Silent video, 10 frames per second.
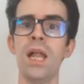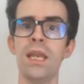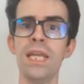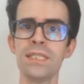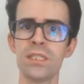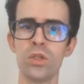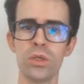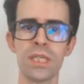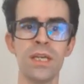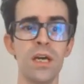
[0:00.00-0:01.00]
Let's
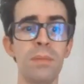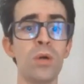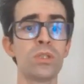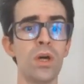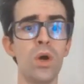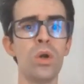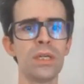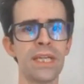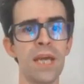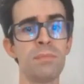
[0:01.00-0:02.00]
talk about all
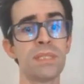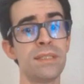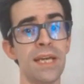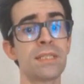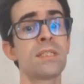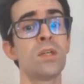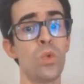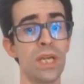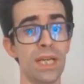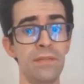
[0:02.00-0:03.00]
caps text
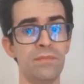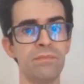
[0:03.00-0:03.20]
quickly.